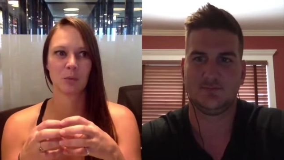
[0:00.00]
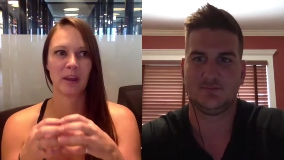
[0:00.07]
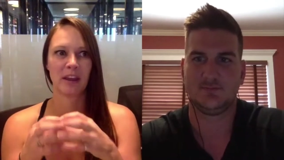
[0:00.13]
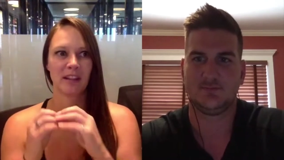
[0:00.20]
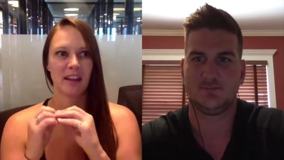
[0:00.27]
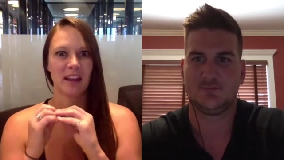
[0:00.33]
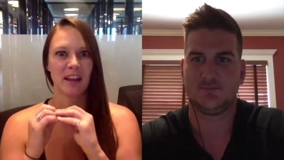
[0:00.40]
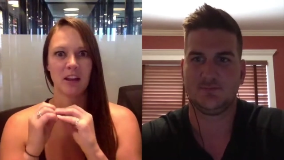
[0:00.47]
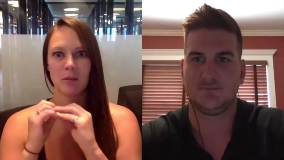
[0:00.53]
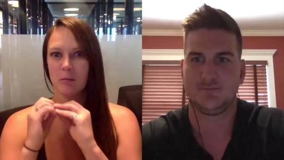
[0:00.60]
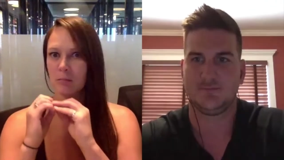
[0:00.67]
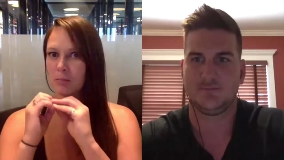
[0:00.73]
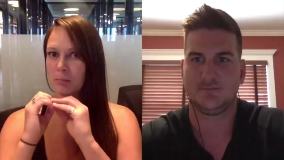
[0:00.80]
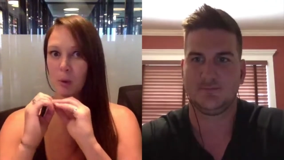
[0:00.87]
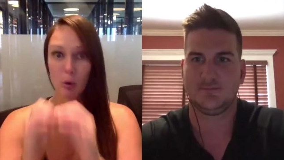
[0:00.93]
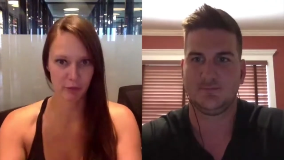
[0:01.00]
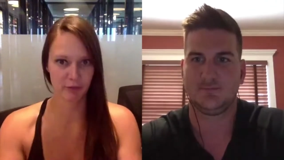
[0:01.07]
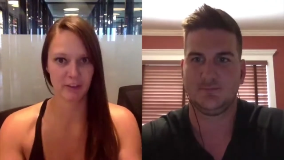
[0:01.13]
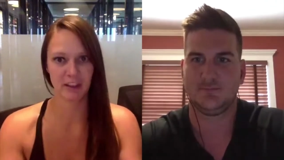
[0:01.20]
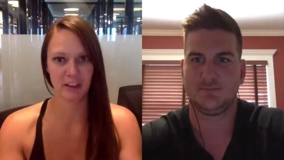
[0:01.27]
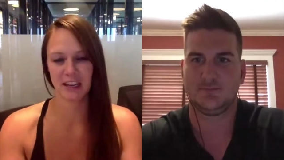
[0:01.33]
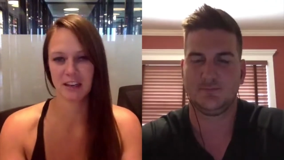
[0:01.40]
Speaker 1: went like both
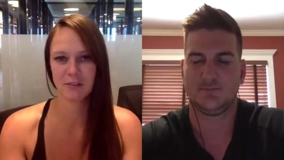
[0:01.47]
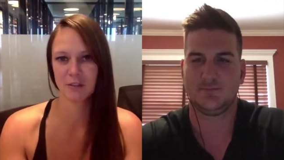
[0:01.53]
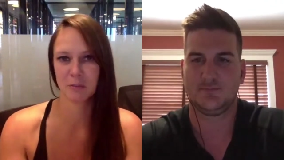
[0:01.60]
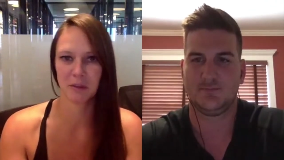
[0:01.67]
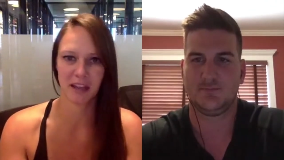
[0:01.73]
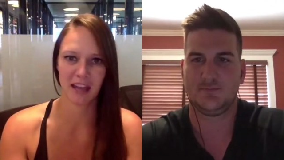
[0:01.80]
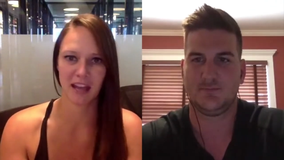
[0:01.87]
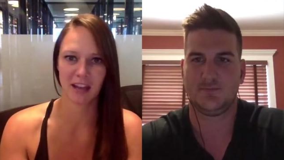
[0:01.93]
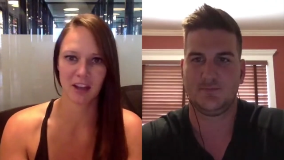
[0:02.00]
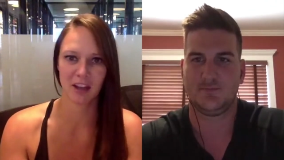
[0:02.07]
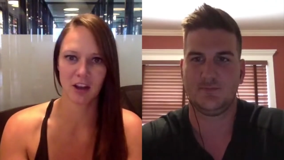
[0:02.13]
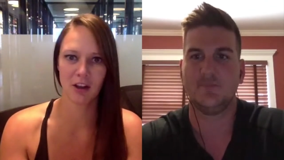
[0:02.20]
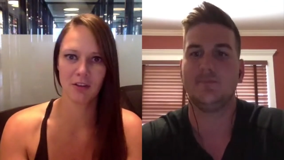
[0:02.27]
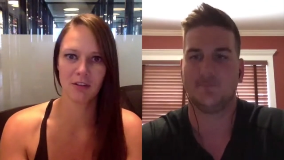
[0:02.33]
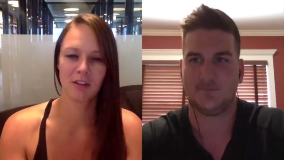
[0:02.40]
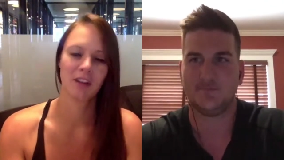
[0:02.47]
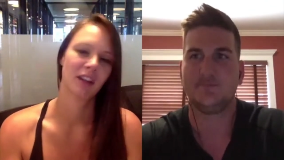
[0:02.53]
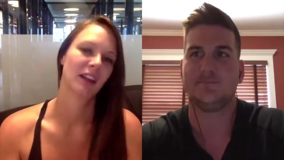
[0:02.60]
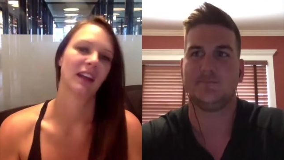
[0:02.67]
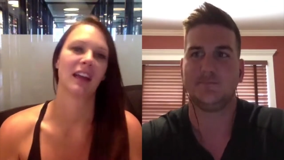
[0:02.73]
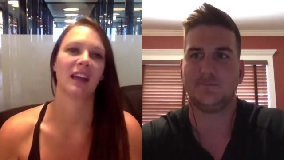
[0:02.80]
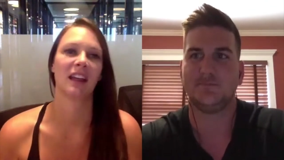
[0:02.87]
feet in from the get go.
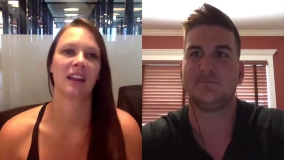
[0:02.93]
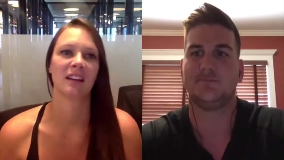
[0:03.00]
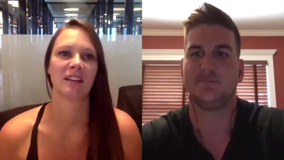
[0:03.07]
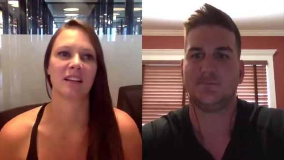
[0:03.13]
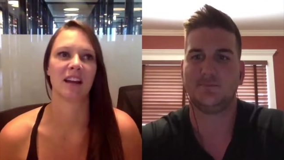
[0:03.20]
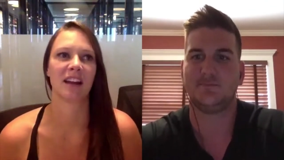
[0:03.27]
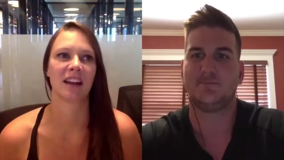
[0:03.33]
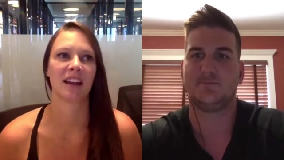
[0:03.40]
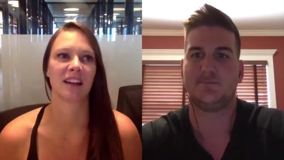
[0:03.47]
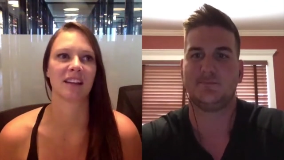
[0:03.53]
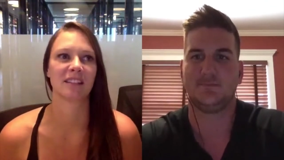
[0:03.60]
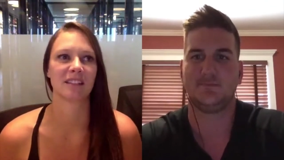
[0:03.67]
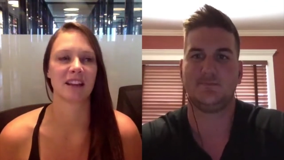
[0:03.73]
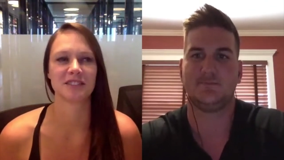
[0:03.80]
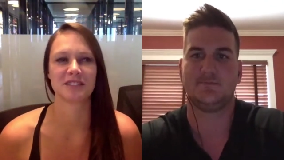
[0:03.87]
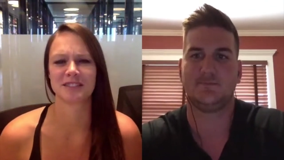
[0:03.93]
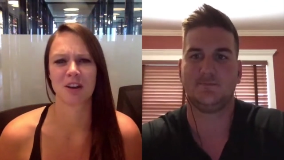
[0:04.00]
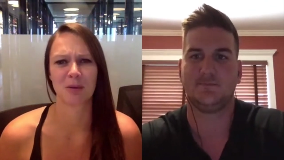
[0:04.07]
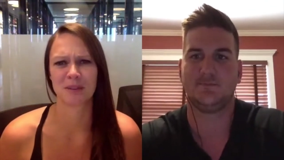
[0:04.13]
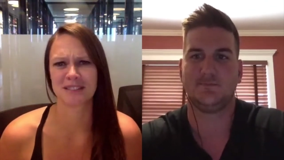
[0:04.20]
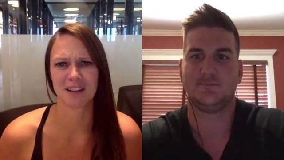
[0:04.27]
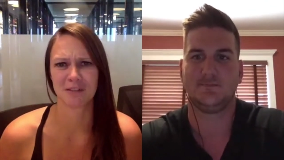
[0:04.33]
And I, I just
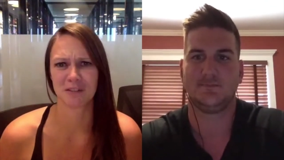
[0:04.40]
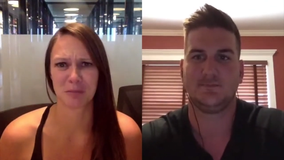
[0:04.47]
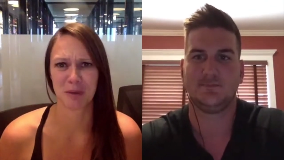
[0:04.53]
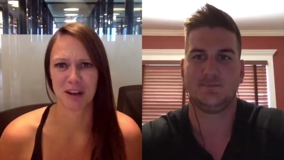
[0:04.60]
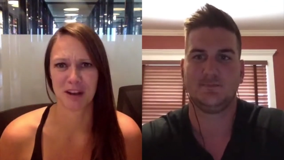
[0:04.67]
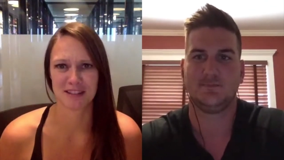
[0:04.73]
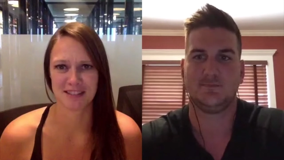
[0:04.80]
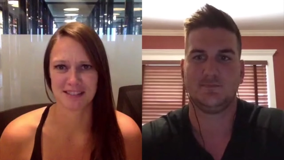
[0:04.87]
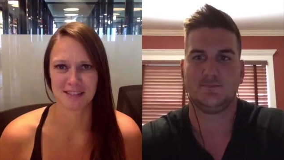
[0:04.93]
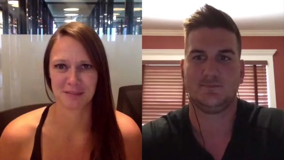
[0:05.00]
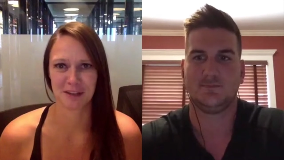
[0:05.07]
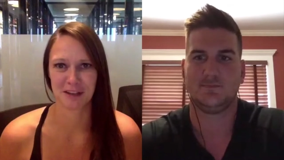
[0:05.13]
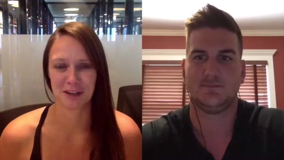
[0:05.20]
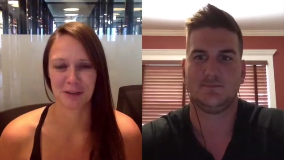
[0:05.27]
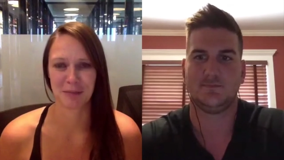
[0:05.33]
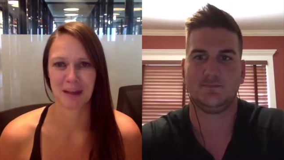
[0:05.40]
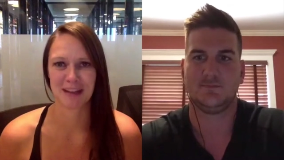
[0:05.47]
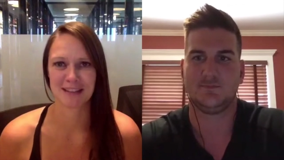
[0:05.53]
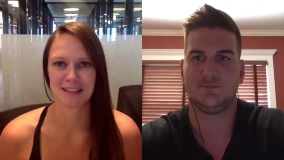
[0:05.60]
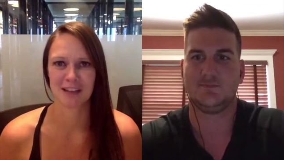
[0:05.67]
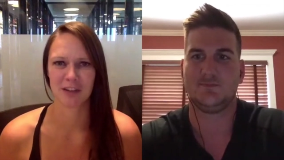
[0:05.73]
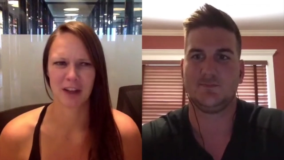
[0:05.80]
always loved your positivity and your
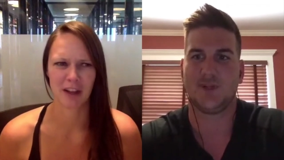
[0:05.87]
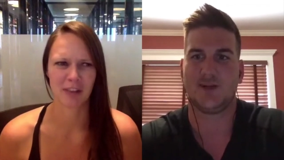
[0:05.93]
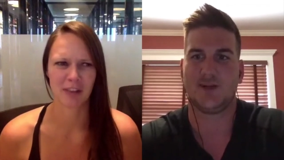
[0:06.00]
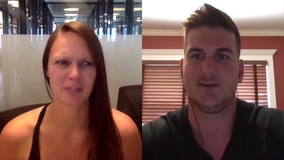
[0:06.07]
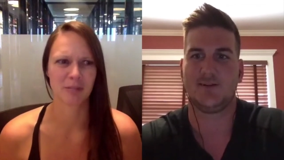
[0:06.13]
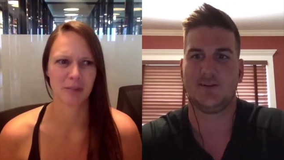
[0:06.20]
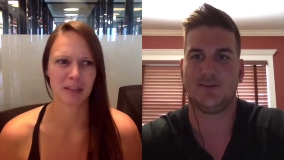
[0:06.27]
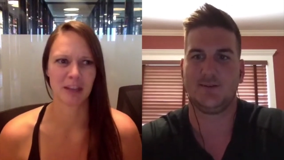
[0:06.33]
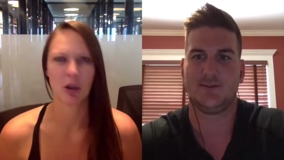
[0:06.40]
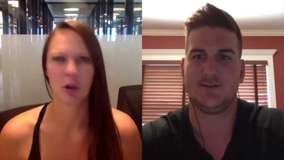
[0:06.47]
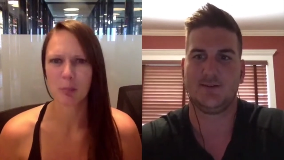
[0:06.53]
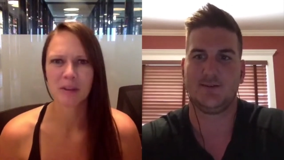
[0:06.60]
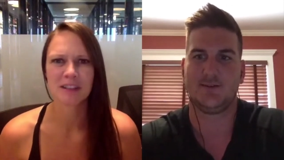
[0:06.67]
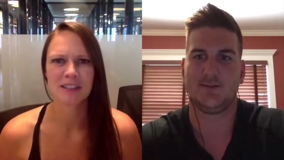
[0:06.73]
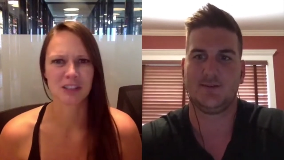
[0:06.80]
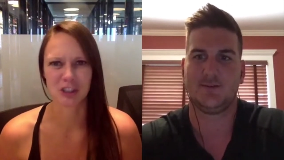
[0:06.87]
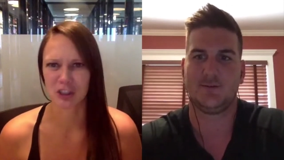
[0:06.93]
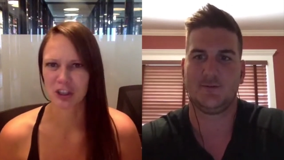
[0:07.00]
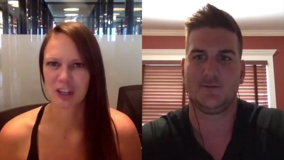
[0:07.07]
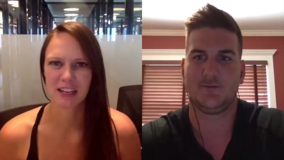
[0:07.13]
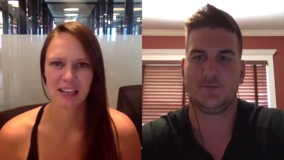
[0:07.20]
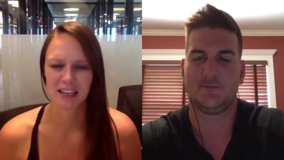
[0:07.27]
mindset around right. being open to
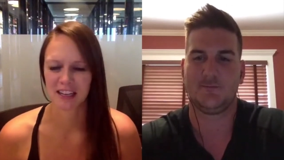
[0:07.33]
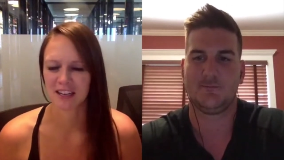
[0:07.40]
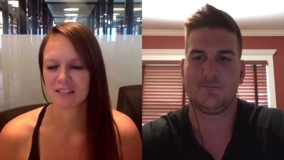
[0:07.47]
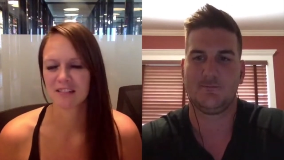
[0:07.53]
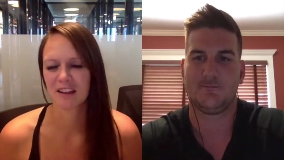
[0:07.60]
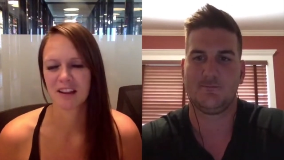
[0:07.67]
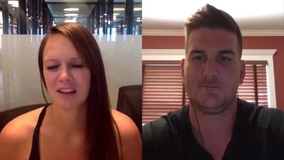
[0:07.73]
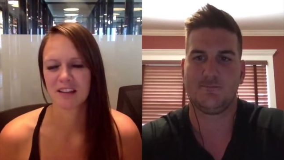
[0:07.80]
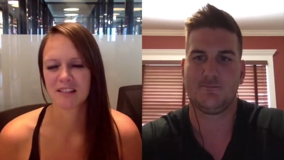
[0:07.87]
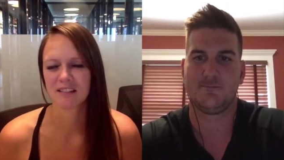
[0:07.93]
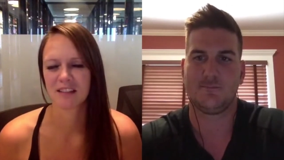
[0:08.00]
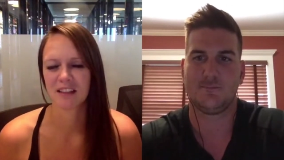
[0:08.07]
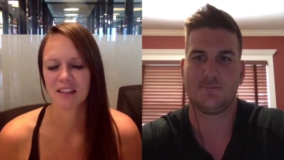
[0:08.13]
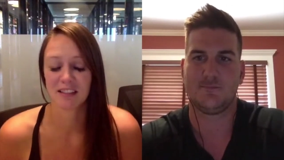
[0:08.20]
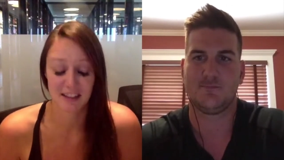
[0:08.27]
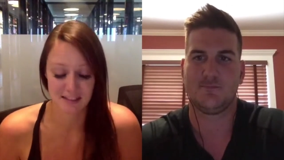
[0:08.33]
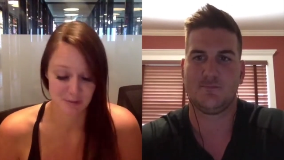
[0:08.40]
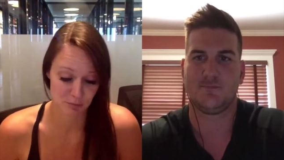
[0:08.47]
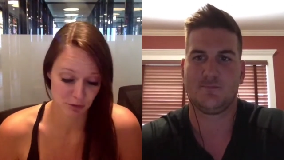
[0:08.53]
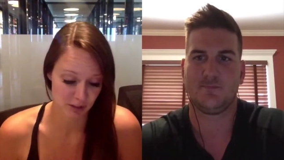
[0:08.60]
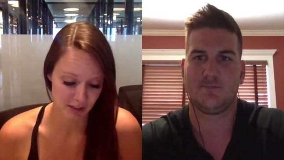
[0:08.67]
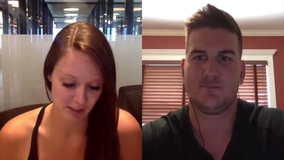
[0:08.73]
learning. And, and I think
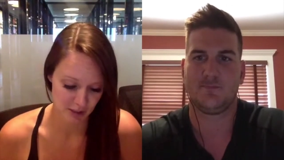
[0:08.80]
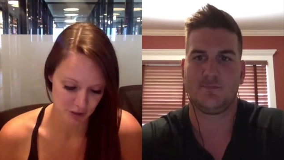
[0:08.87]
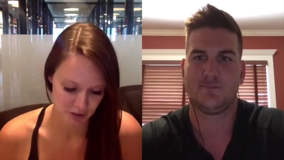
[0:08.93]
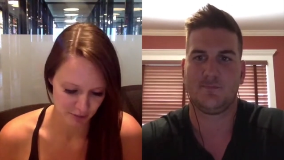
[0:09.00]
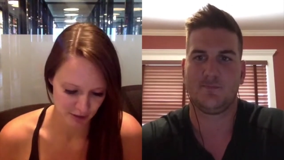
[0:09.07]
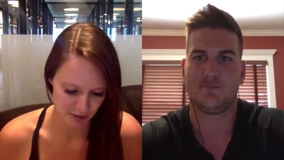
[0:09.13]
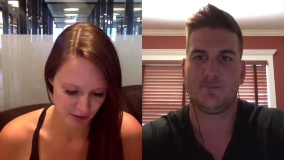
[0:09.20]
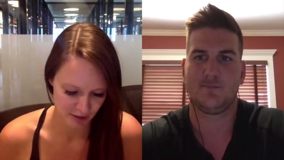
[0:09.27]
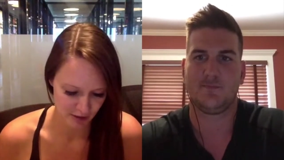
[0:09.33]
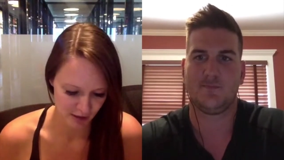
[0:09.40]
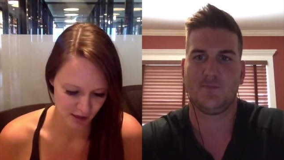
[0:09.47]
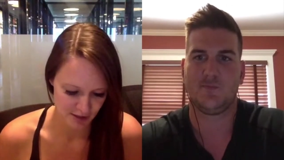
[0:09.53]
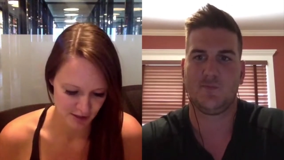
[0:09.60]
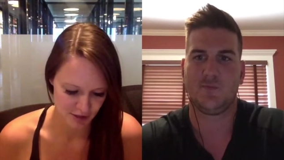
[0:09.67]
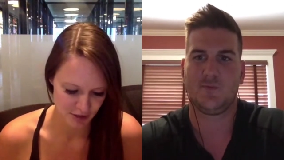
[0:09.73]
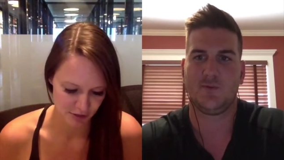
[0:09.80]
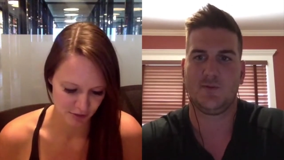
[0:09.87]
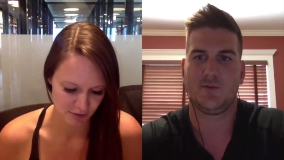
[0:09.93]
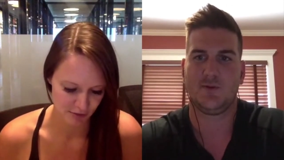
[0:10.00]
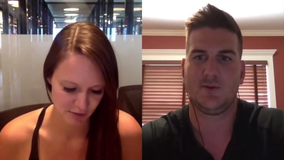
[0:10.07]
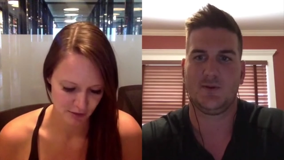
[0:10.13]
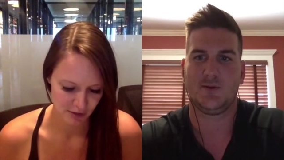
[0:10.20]
that's really contributed a lot to,
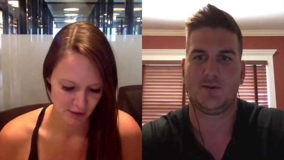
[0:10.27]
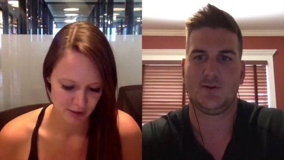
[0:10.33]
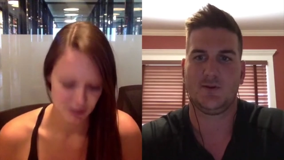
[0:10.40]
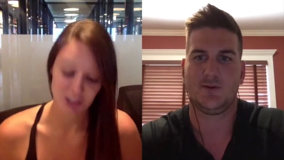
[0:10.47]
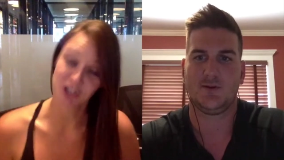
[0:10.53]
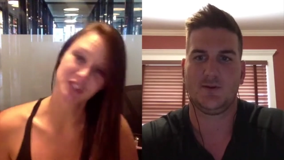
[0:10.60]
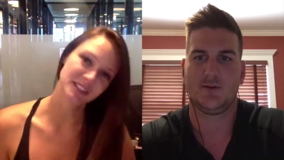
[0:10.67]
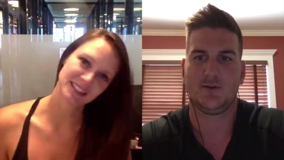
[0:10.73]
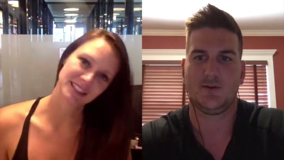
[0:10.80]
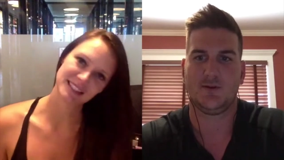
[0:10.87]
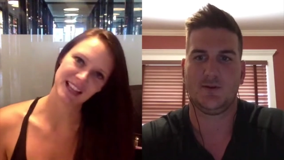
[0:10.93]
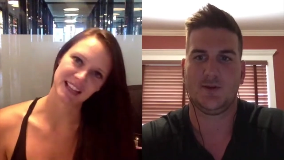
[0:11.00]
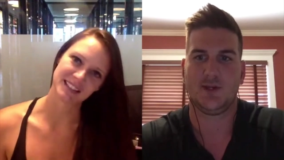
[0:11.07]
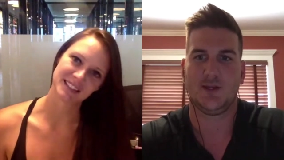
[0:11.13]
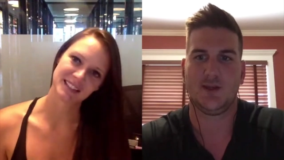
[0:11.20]
to your success.